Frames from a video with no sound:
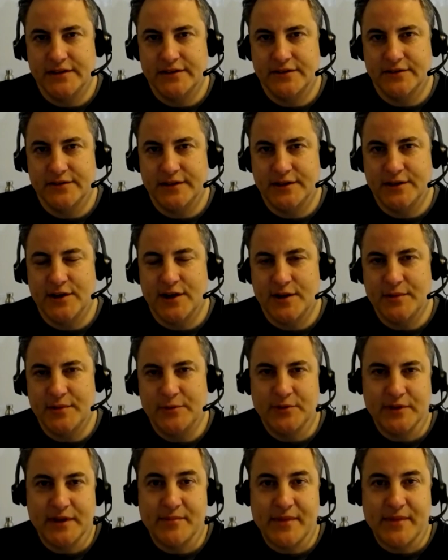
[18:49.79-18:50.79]
you know, the economy
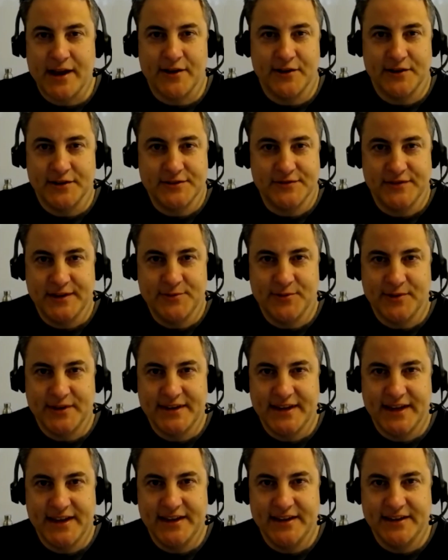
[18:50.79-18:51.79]
will get back on its feet one
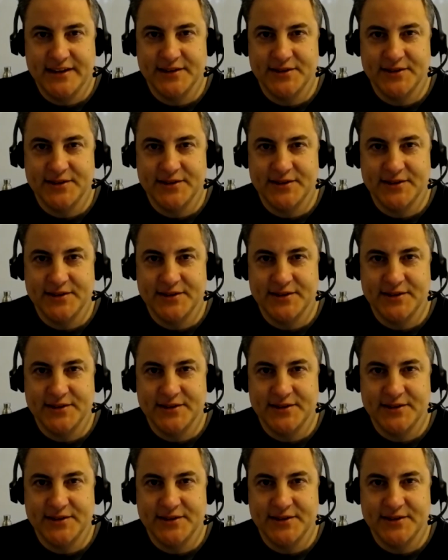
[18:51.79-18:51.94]
day.